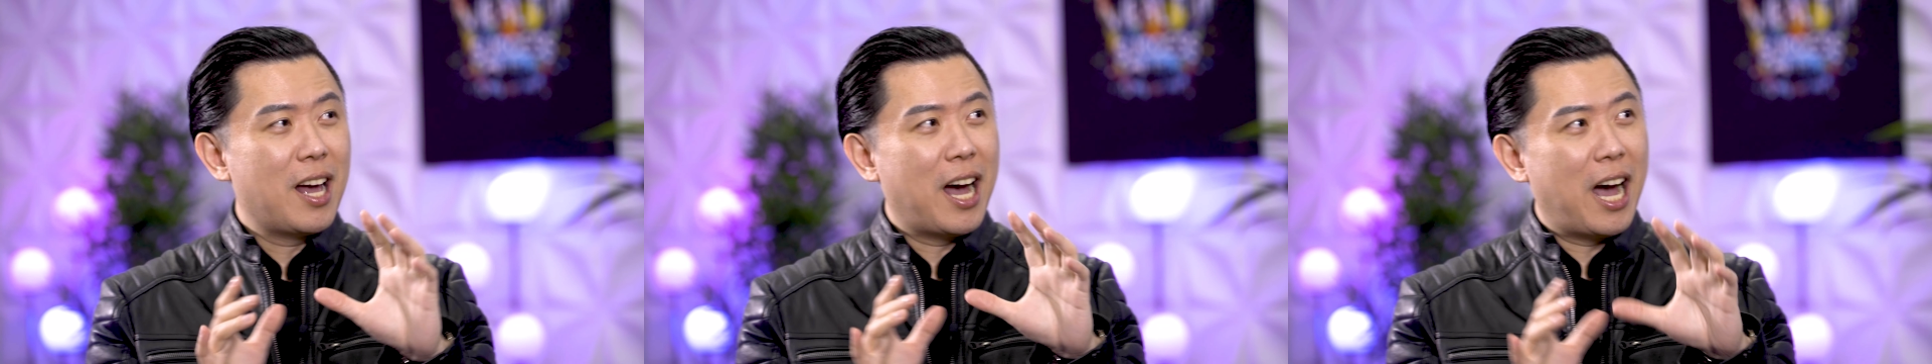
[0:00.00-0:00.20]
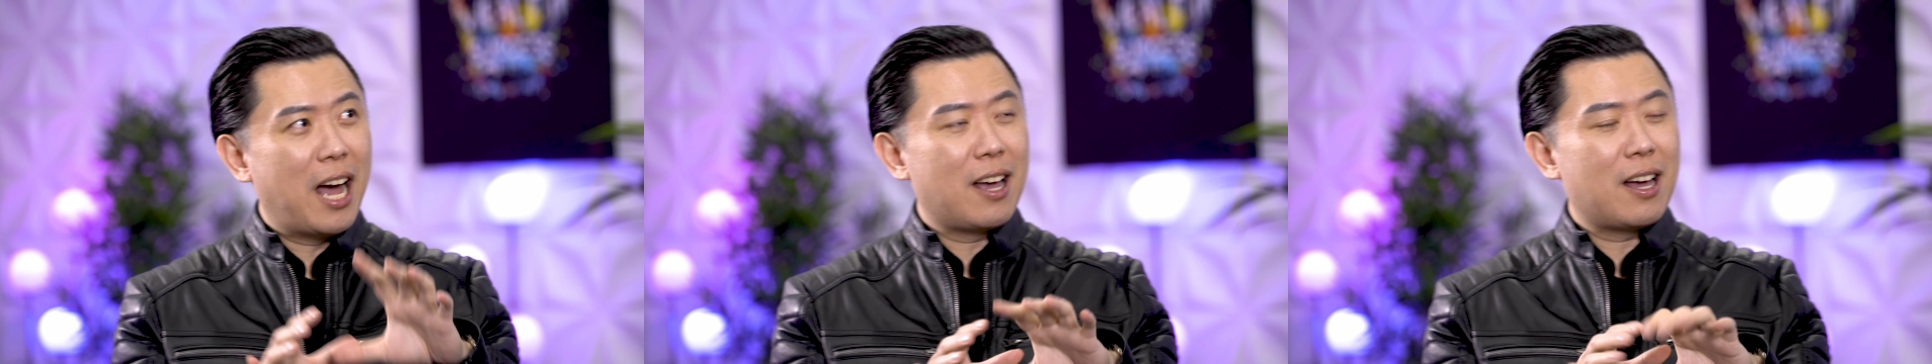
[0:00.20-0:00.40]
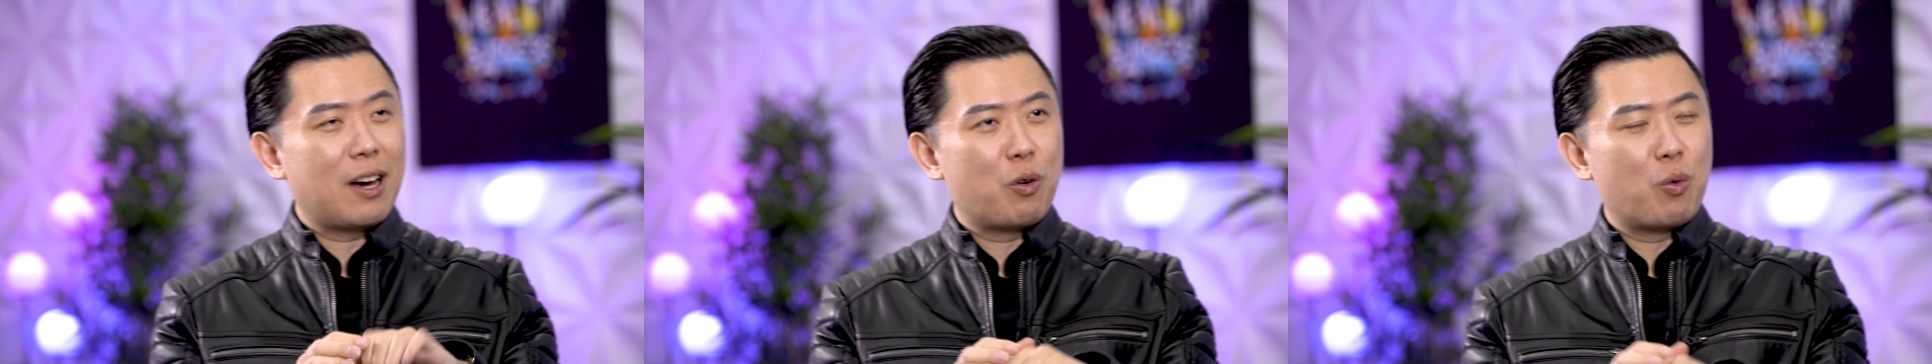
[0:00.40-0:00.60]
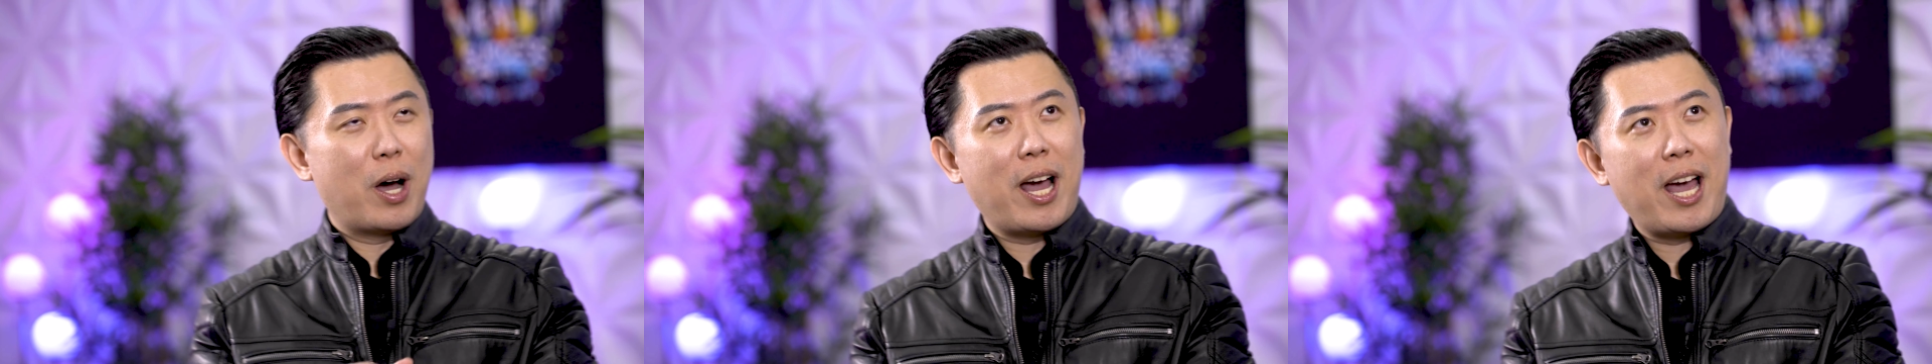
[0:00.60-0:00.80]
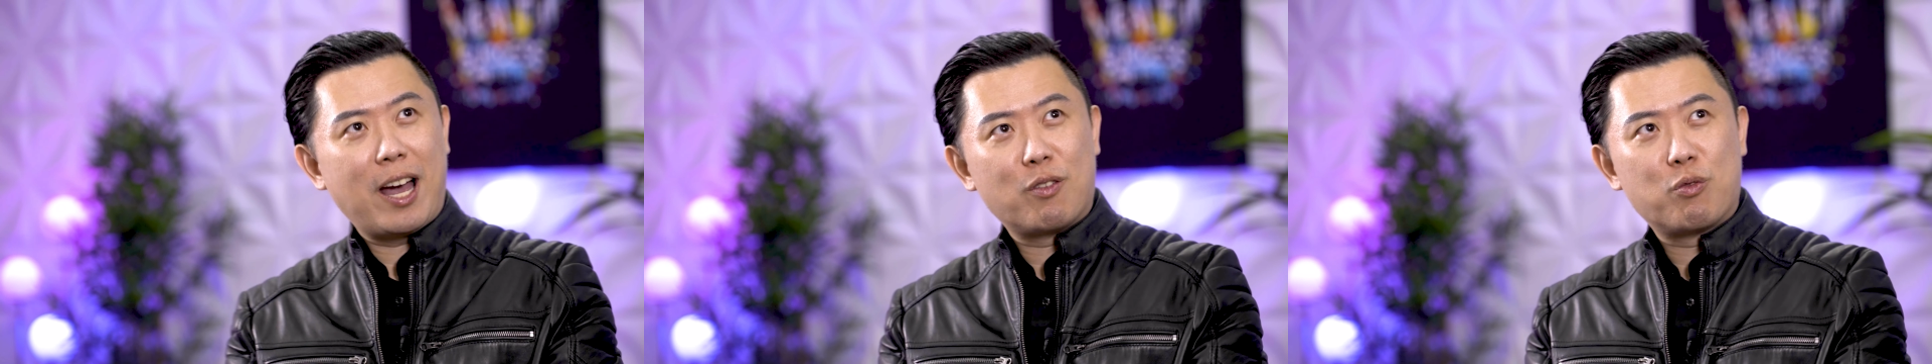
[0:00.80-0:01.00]
I
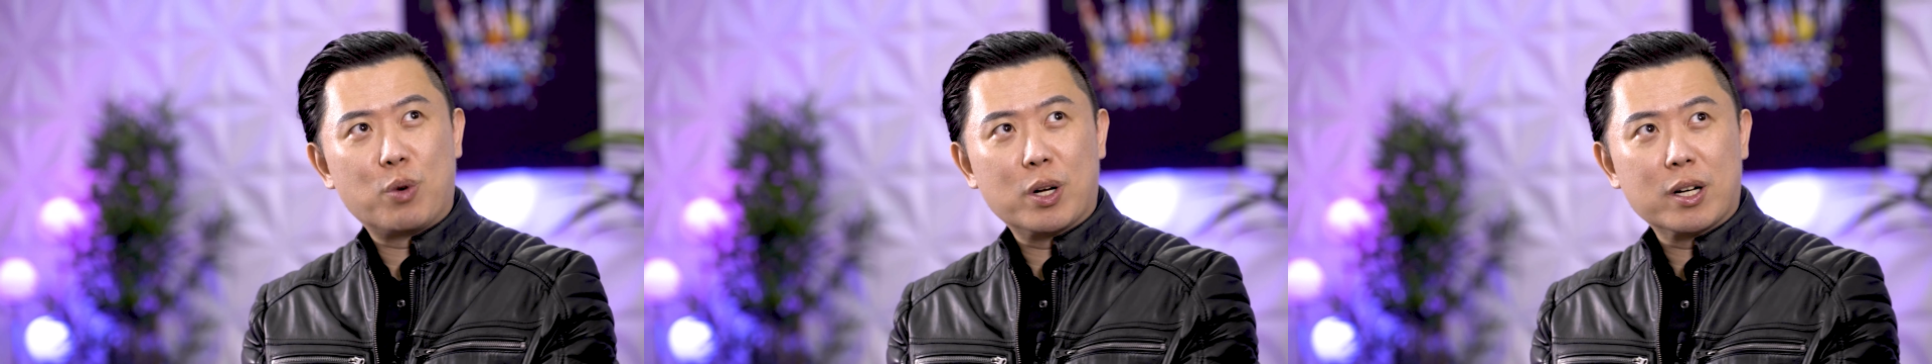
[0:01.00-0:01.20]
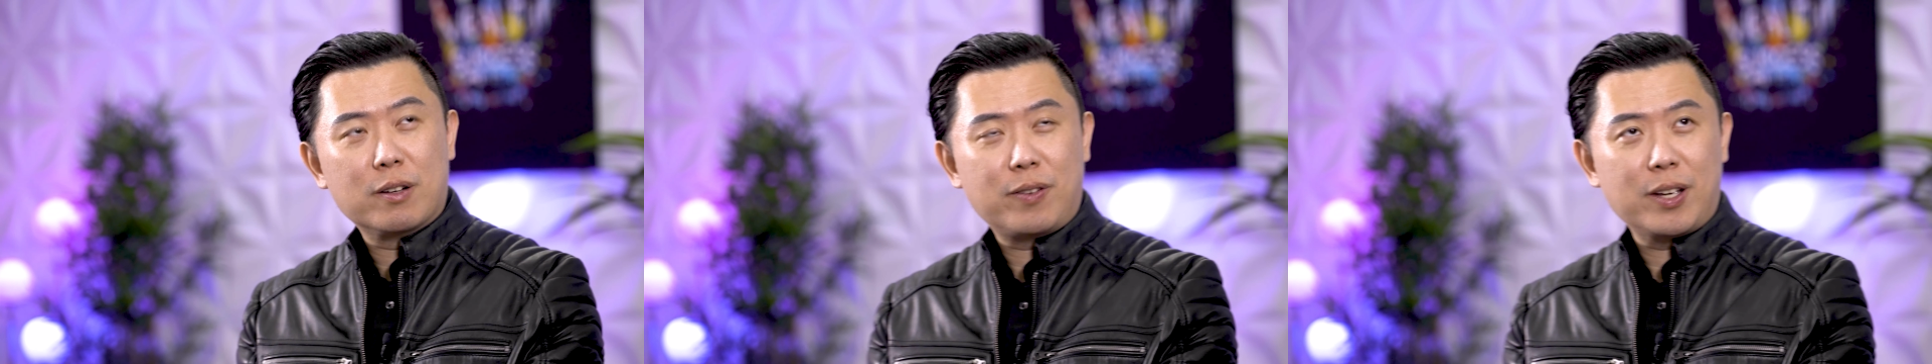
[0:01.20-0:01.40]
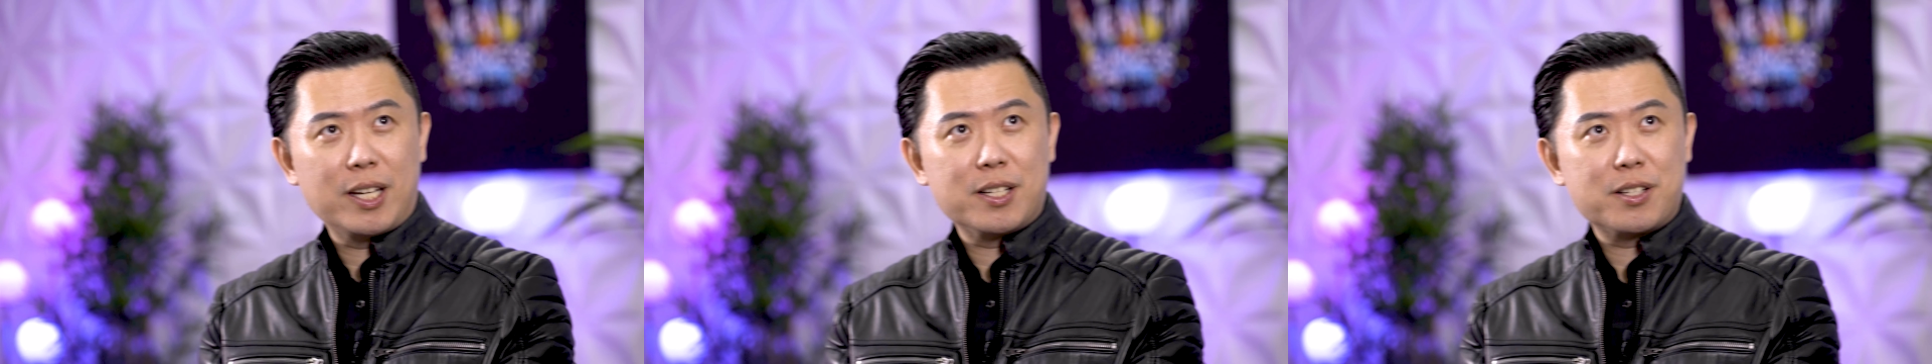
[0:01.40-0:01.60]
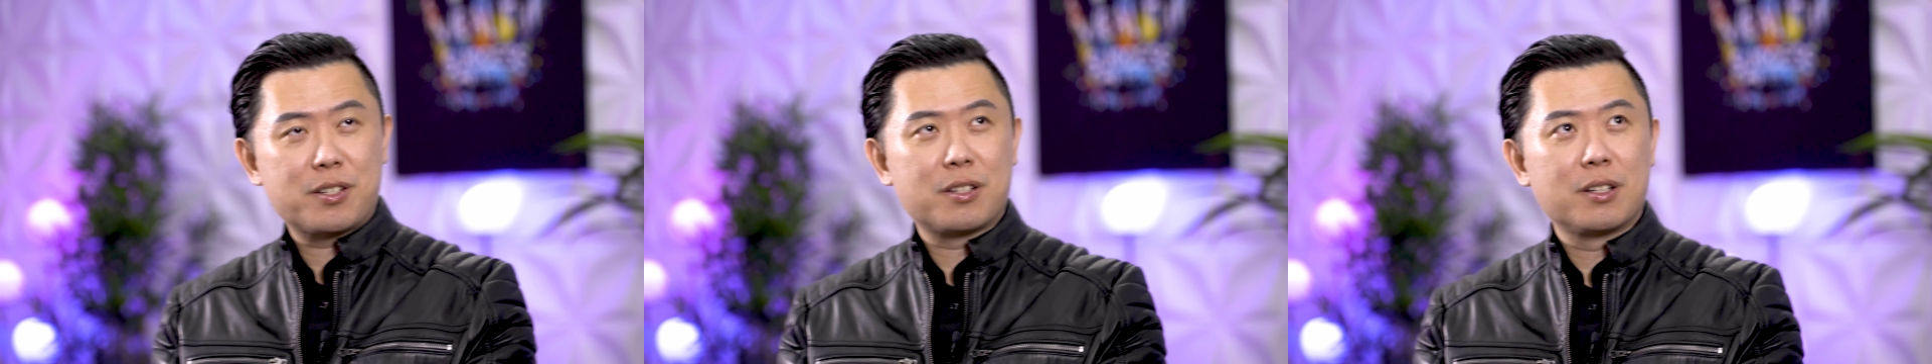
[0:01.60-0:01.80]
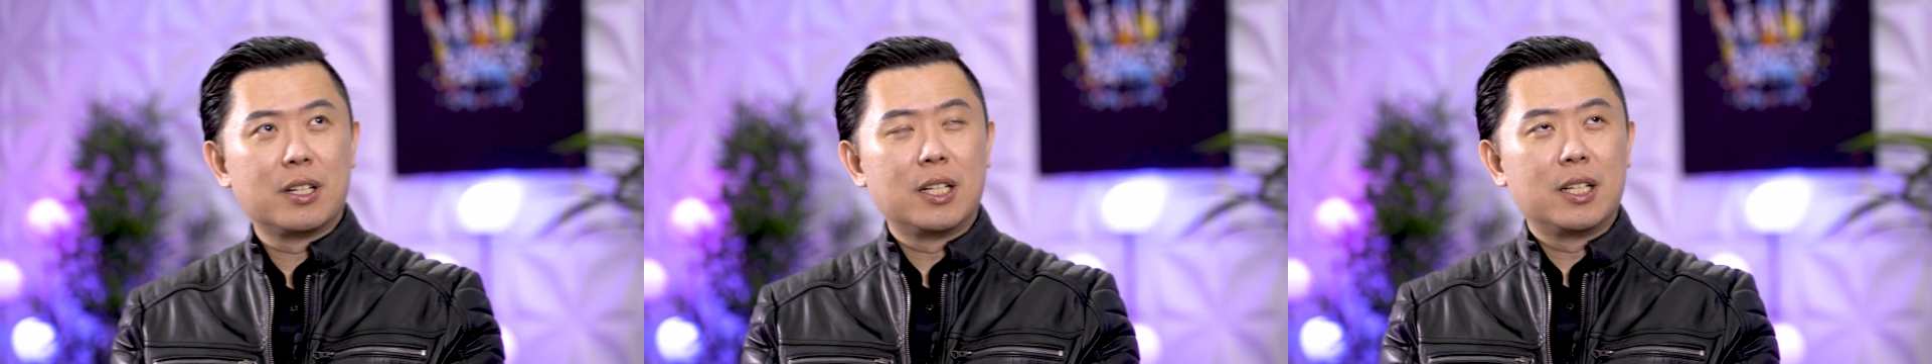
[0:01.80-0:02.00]
have one of his